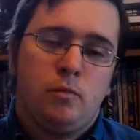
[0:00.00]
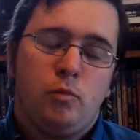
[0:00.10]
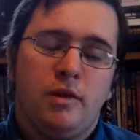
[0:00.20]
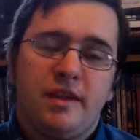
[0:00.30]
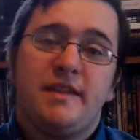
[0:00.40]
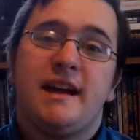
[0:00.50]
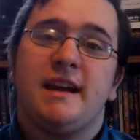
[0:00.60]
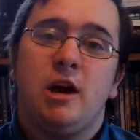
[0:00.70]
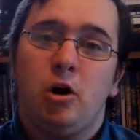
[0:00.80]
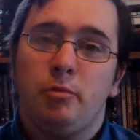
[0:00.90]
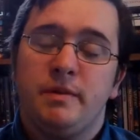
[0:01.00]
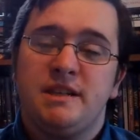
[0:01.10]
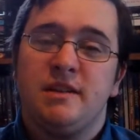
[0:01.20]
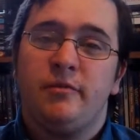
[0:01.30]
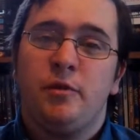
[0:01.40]
One thing that can help
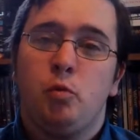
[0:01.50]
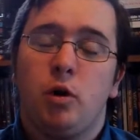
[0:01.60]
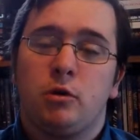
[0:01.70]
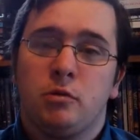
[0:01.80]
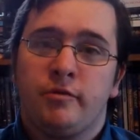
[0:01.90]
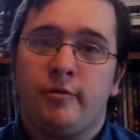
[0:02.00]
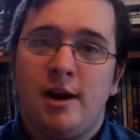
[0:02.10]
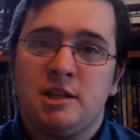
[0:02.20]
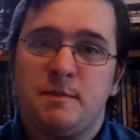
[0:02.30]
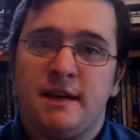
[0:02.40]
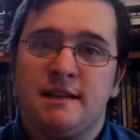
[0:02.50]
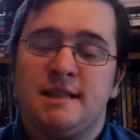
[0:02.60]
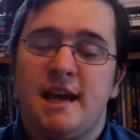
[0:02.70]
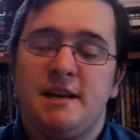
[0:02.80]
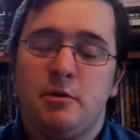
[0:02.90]
is if you work with friends, because
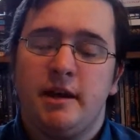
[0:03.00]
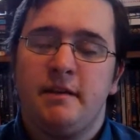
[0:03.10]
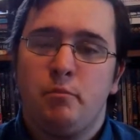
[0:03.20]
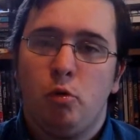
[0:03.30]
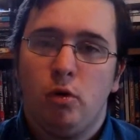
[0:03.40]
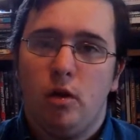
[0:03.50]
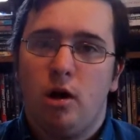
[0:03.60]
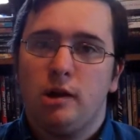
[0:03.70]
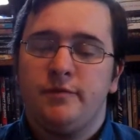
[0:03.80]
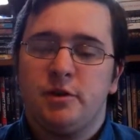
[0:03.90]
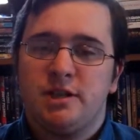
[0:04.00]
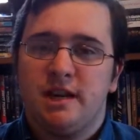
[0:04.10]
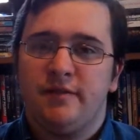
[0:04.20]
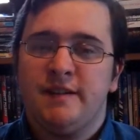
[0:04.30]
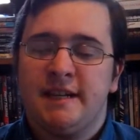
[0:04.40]
then you can pool all of your
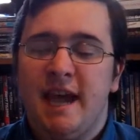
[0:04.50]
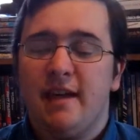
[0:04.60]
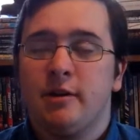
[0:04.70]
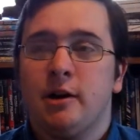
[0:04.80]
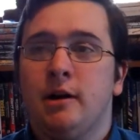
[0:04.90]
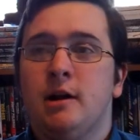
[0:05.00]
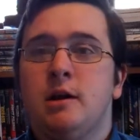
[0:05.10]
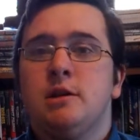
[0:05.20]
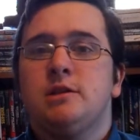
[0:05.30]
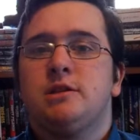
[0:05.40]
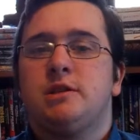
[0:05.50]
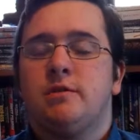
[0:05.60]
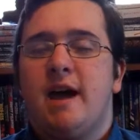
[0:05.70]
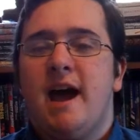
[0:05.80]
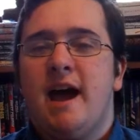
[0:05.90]
stuff together so
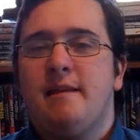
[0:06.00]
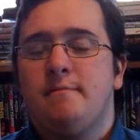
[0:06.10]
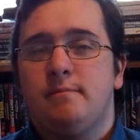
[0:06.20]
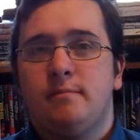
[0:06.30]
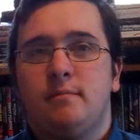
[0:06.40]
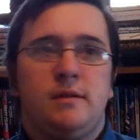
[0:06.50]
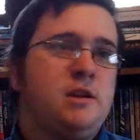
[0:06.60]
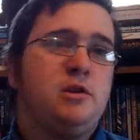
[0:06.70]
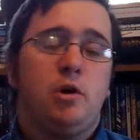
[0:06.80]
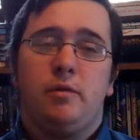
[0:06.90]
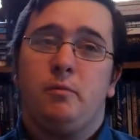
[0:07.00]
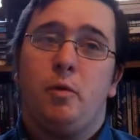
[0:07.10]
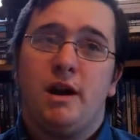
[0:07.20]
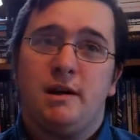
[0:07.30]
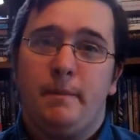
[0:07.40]
that you don't
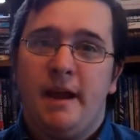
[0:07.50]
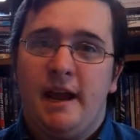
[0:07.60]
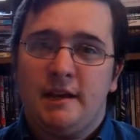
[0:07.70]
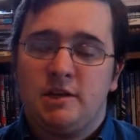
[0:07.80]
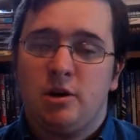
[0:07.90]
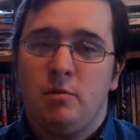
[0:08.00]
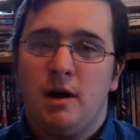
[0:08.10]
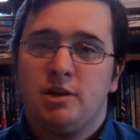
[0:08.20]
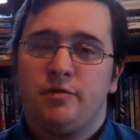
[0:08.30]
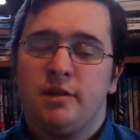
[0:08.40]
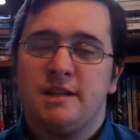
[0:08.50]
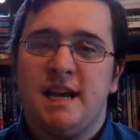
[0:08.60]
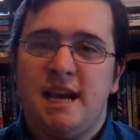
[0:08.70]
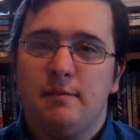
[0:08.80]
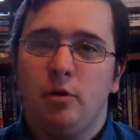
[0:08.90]
wind up paying so much for the
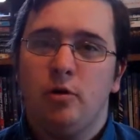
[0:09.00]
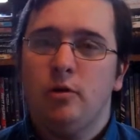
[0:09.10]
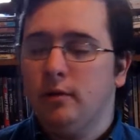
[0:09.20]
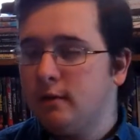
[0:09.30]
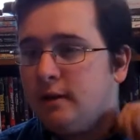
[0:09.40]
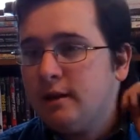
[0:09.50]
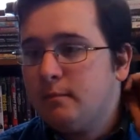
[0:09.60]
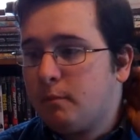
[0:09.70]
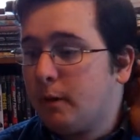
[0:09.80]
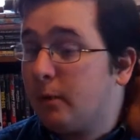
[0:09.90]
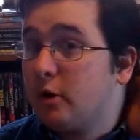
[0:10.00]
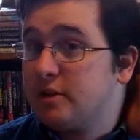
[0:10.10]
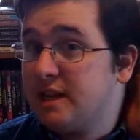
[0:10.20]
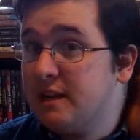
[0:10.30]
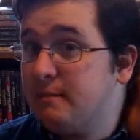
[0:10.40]
table per
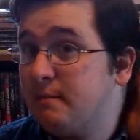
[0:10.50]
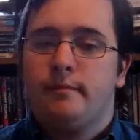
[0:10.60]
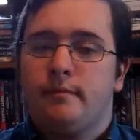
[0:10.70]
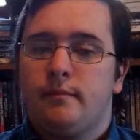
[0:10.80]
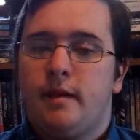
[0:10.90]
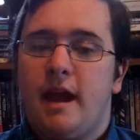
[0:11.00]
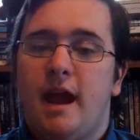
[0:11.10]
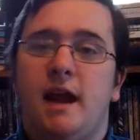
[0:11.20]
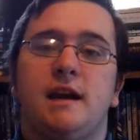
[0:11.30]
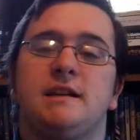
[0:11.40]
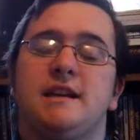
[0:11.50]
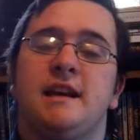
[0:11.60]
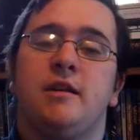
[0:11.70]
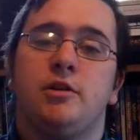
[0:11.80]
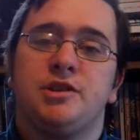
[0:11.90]
person, and
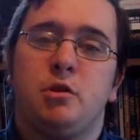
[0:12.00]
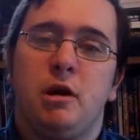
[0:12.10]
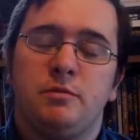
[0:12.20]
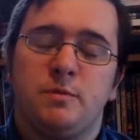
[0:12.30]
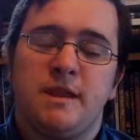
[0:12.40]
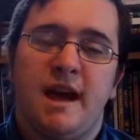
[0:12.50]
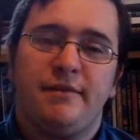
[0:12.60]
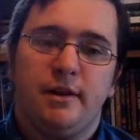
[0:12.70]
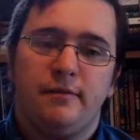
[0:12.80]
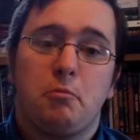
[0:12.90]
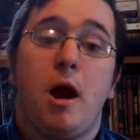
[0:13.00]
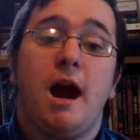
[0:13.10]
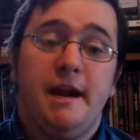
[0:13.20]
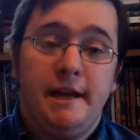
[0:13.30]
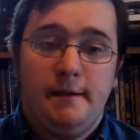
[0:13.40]
it also helps with having a
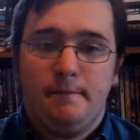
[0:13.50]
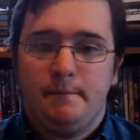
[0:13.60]
variety.